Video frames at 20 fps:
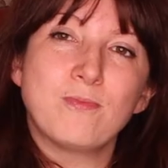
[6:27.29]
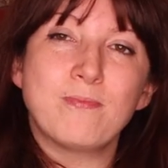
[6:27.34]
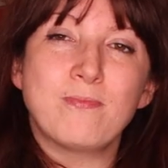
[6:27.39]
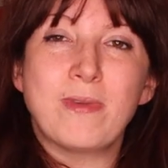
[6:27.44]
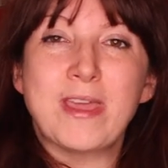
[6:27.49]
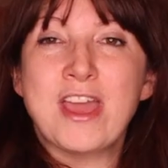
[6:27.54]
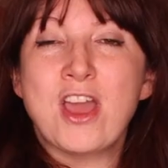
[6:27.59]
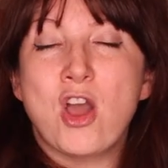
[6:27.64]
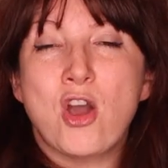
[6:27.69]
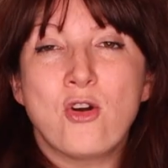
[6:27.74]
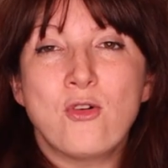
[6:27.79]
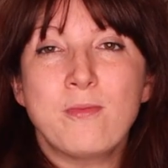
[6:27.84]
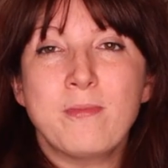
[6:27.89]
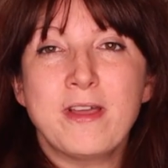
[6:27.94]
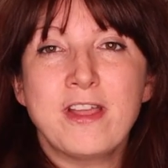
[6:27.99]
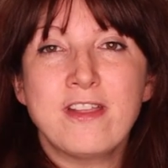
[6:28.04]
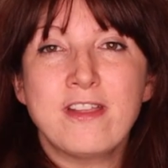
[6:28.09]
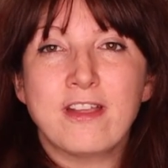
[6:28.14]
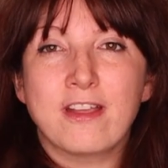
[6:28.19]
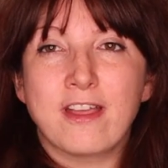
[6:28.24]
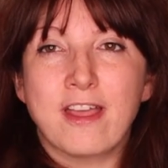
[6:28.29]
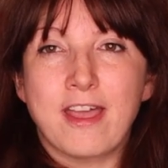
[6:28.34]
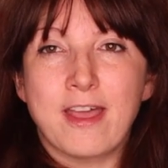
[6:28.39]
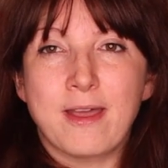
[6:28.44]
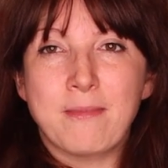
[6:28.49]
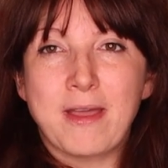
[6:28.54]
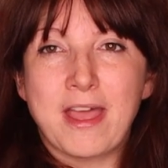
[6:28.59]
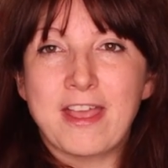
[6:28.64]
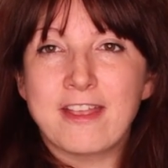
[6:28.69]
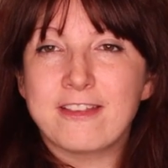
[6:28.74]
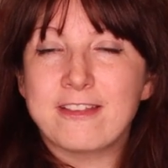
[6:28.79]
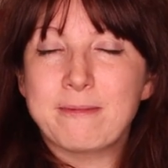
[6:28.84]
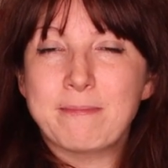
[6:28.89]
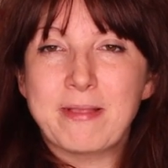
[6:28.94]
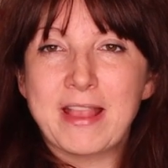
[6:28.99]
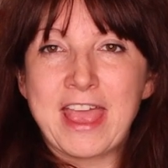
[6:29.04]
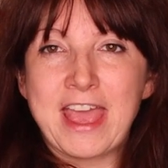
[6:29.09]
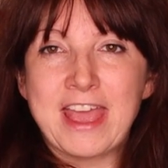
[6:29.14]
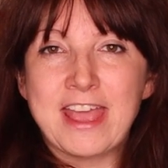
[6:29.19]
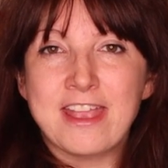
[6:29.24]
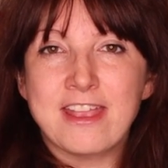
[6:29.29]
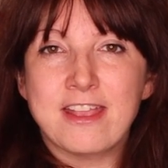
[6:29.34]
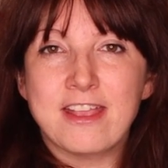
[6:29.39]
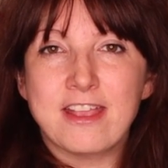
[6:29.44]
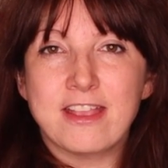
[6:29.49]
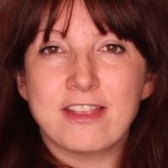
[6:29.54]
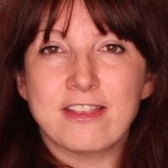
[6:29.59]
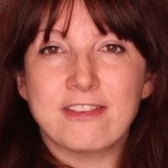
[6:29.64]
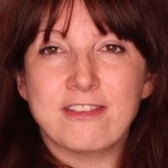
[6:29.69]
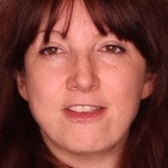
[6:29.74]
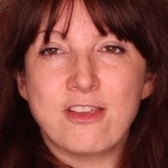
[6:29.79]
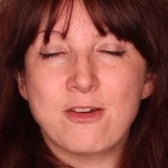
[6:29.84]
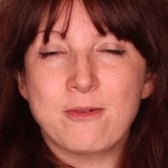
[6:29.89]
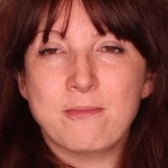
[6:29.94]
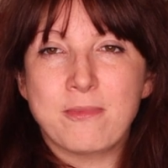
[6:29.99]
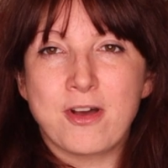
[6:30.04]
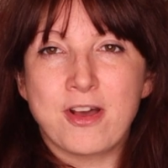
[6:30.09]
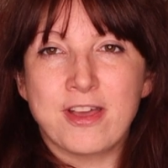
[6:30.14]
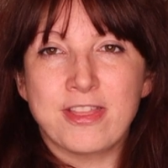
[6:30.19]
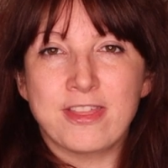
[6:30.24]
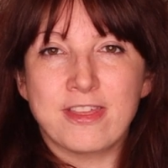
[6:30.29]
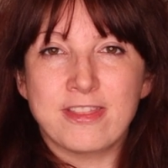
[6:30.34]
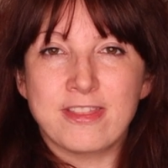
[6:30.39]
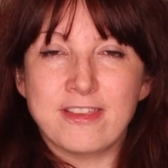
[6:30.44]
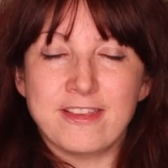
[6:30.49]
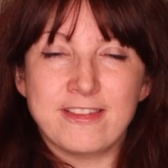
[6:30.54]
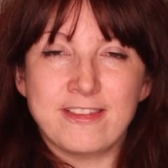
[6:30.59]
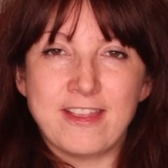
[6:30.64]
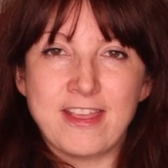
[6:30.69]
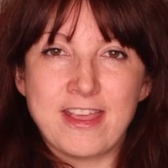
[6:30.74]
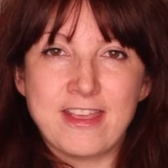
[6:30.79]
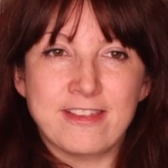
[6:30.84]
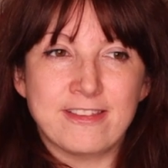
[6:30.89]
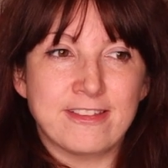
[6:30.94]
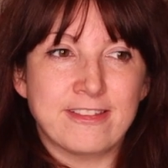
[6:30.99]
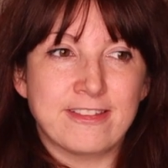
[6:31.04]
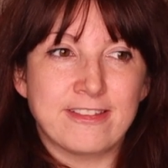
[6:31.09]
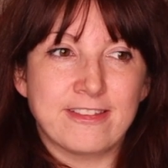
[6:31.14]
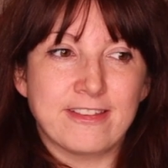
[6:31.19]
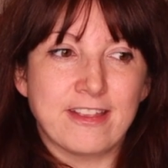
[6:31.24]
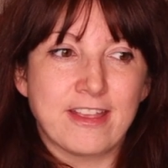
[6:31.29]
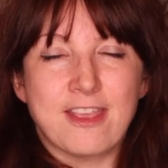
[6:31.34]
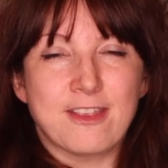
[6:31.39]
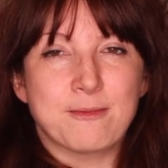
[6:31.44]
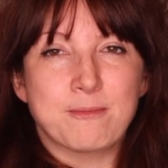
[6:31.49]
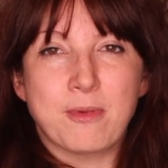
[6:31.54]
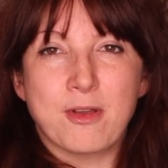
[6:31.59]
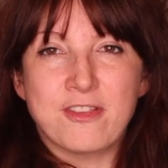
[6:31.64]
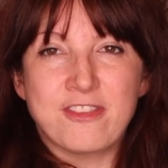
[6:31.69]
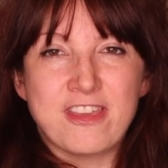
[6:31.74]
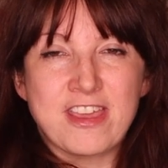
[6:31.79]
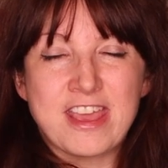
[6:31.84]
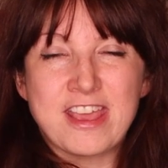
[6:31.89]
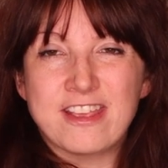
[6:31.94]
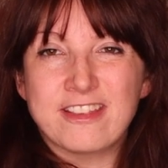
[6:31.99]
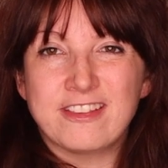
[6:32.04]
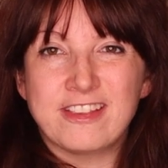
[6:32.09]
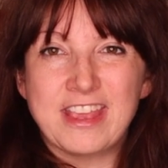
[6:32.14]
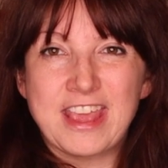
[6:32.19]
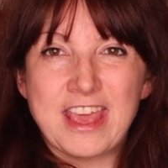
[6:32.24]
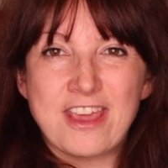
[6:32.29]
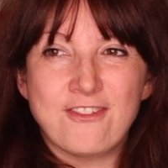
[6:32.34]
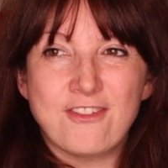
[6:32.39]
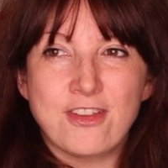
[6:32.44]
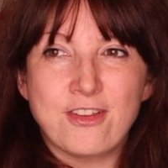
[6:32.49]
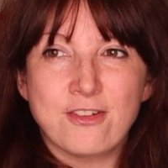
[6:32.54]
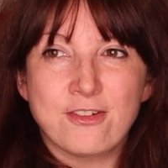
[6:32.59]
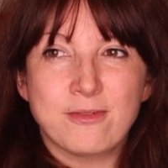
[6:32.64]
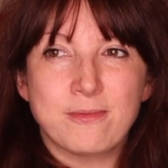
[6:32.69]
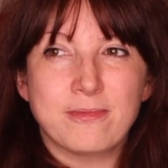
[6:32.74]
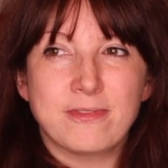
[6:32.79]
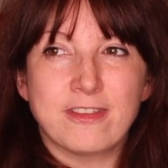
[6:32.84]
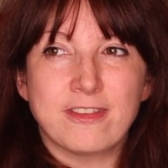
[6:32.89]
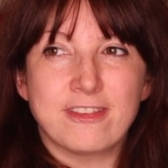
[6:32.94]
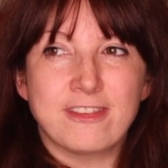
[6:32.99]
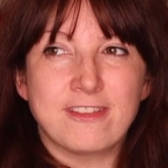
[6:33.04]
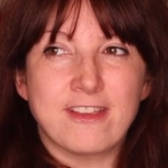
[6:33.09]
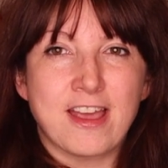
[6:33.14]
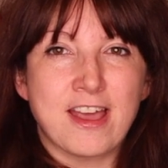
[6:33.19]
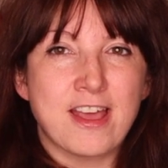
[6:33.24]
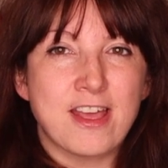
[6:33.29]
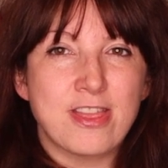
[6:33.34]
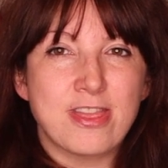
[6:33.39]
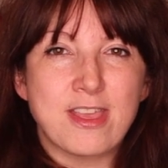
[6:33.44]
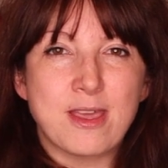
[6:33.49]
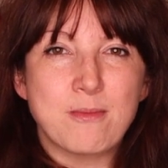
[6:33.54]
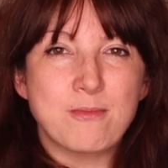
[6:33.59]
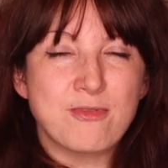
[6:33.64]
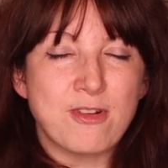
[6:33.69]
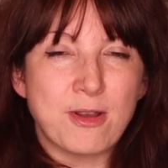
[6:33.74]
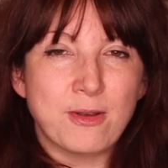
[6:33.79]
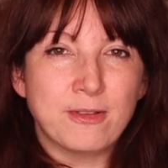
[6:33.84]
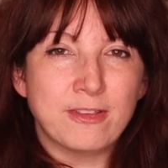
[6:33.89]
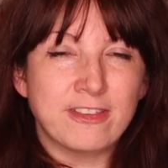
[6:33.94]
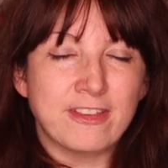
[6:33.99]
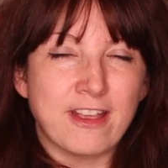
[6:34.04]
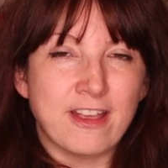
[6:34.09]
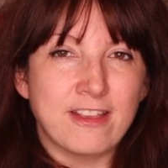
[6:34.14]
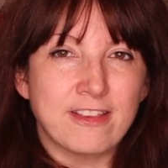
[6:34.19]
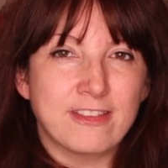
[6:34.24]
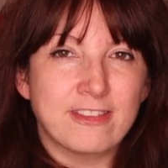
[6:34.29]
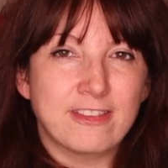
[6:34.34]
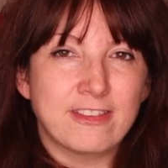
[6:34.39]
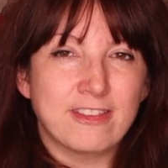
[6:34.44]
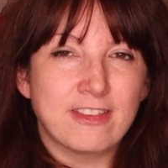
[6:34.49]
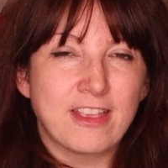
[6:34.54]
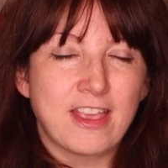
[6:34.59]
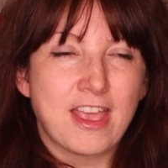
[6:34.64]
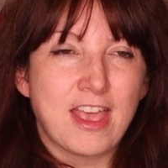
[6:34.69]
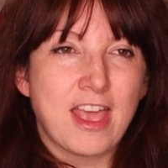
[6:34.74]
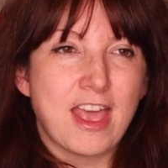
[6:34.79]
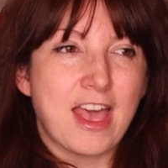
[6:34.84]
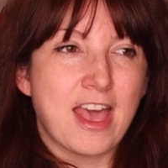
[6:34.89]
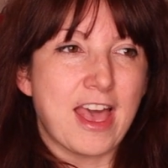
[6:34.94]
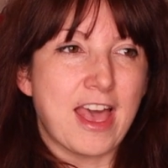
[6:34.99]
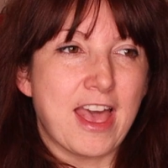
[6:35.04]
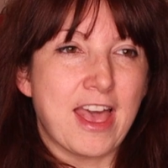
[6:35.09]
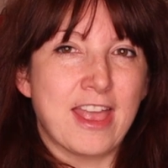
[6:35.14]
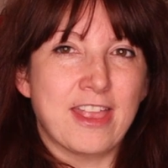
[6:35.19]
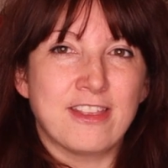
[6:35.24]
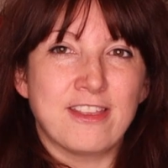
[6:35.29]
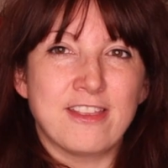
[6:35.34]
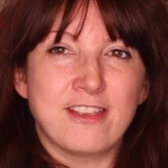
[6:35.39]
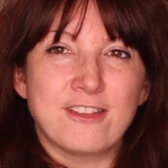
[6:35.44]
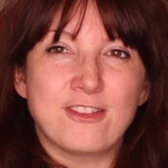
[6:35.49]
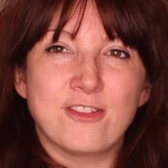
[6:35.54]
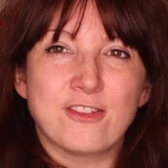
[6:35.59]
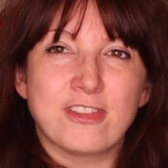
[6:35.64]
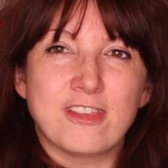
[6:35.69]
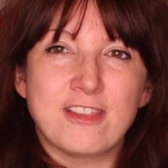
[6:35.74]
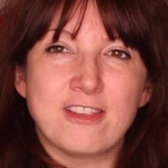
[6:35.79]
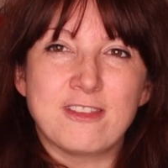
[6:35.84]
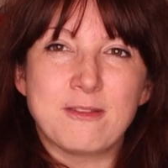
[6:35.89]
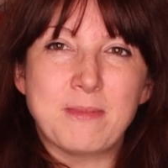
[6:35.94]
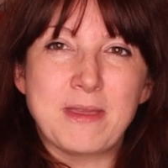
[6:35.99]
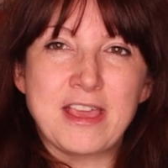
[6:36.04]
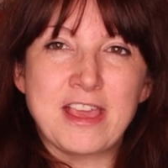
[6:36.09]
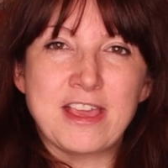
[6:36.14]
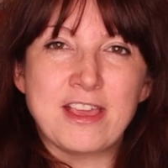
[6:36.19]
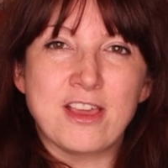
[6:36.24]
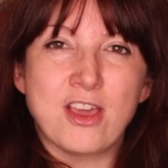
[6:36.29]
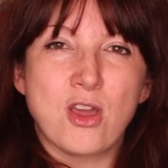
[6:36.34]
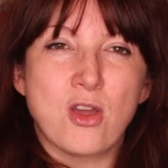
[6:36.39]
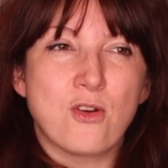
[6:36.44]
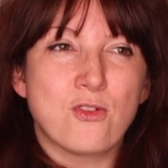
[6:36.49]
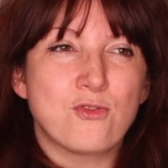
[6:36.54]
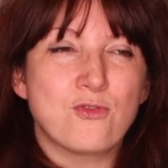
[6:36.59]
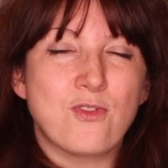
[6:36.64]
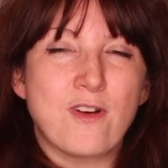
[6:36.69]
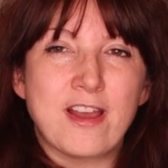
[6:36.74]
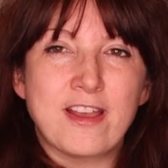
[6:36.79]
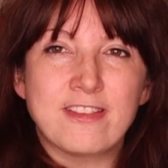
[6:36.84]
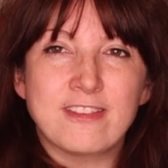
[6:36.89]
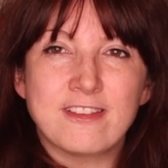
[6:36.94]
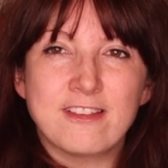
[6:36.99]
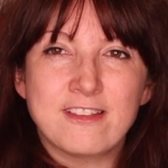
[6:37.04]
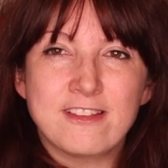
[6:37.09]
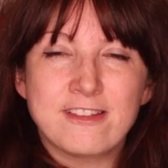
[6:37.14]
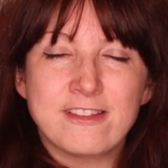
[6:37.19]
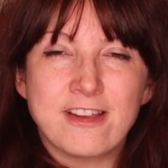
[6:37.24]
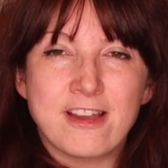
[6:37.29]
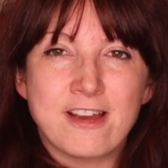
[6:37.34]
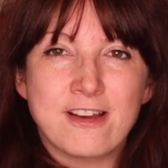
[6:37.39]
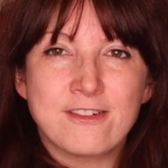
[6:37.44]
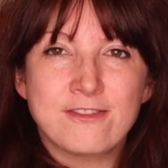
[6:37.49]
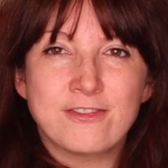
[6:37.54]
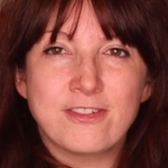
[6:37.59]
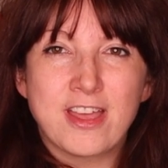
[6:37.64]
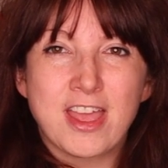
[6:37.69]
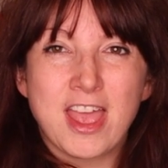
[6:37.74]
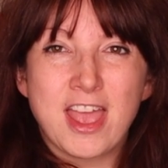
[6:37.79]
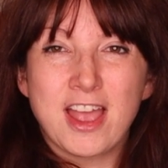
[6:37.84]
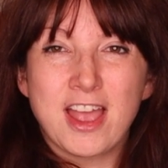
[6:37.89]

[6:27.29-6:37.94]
Be open, explain to your boy that this is, his body is gearing up to start that process and it's nothing to be frightened of.